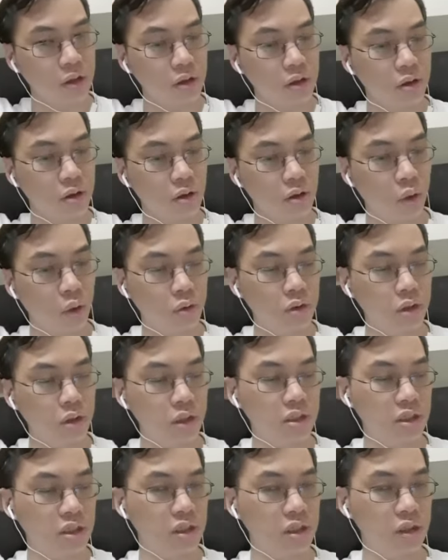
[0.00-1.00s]
only
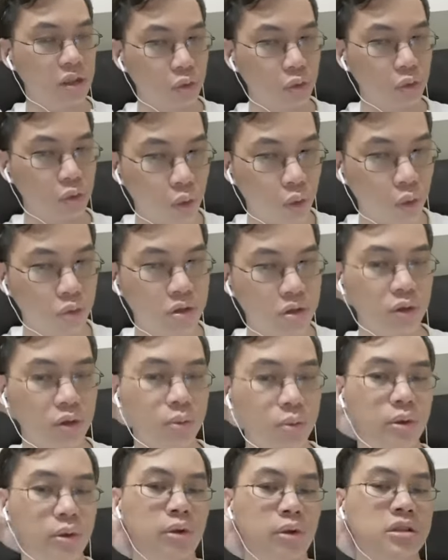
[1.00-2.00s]
certain roles have to
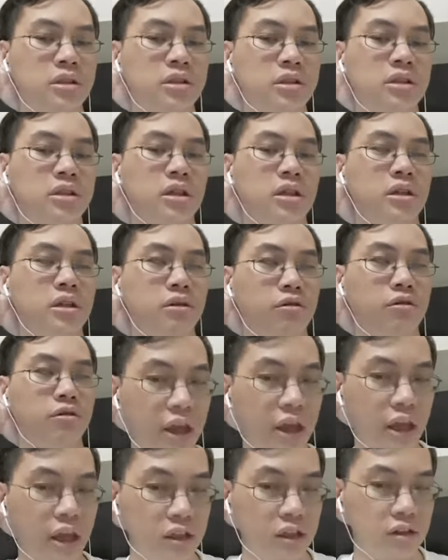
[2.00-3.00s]
be within certain
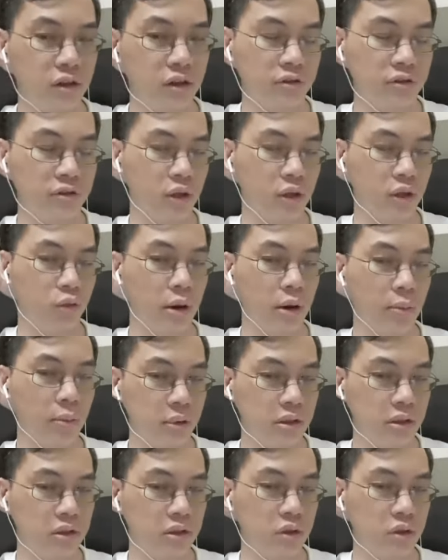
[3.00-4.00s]
range of certain
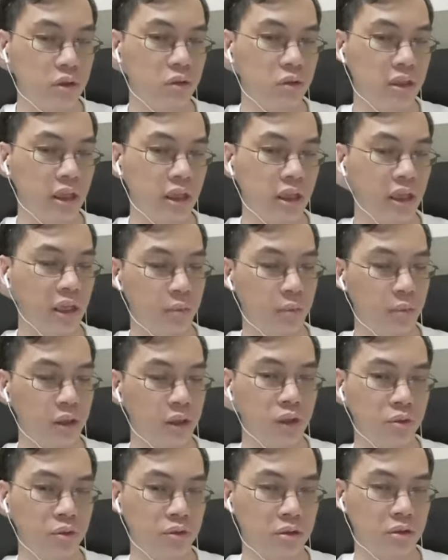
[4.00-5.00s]
weapons, only then it can be
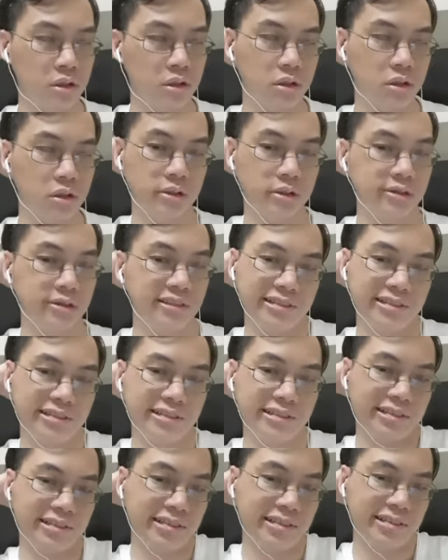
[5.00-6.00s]
used.
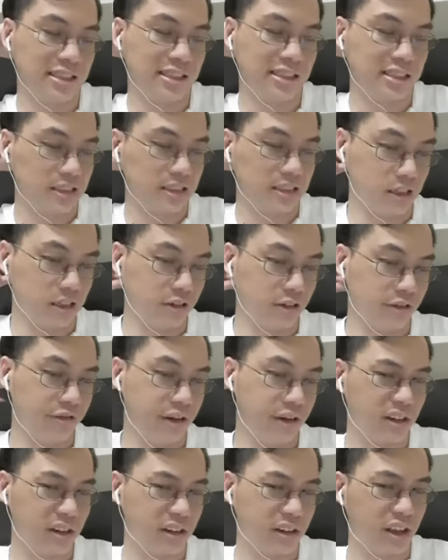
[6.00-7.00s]
Not a
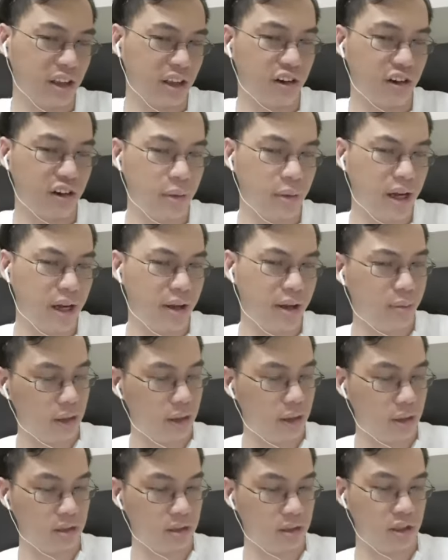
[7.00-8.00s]
favorite thing of mine, but
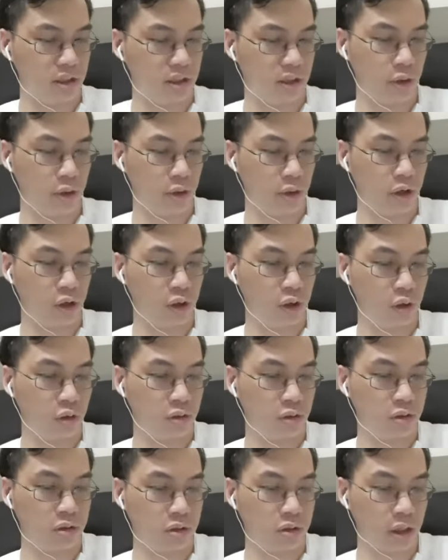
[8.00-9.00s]
let's just see where it
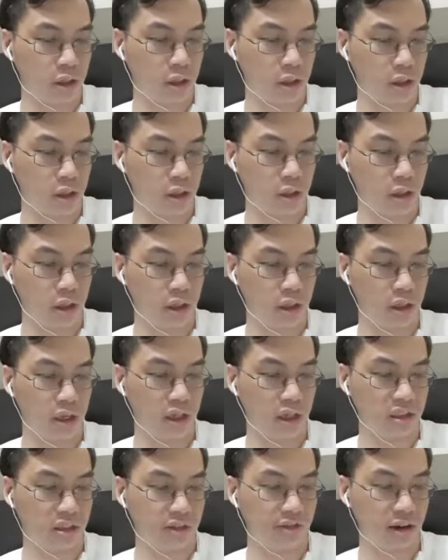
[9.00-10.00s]
goes. Uh, it
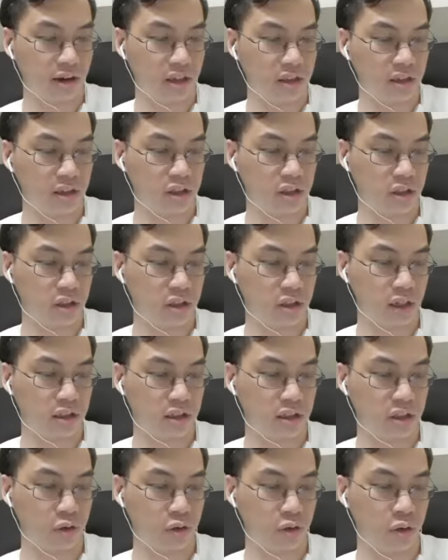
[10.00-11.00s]
gains advantage on the next
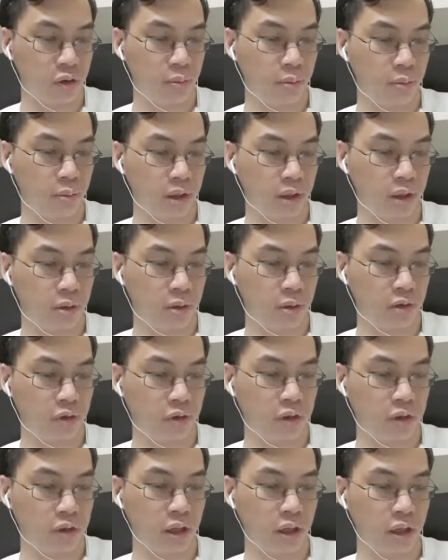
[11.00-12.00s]
attack roll it makes before
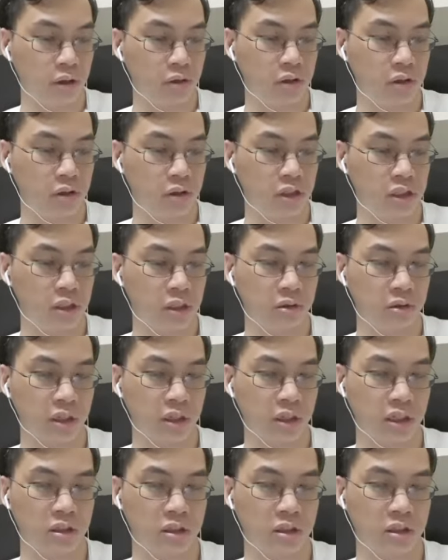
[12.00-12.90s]
the end of the ship's next turn.